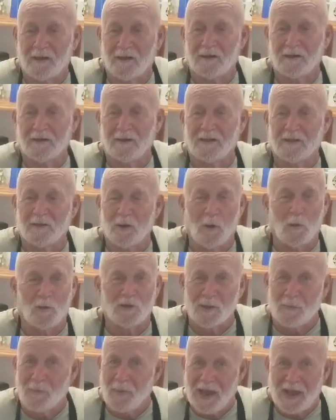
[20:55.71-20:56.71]
Uh, it
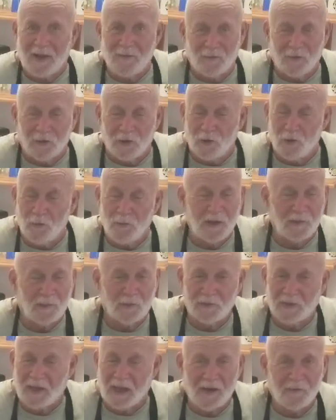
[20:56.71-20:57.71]
was a bad flu.
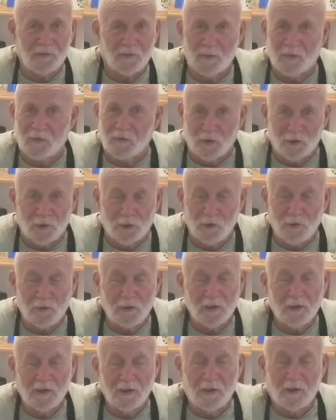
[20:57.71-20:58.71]
People die from the
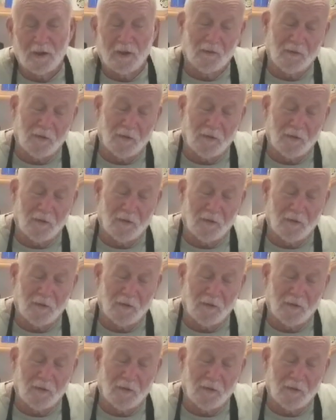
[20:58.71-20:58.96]
flu.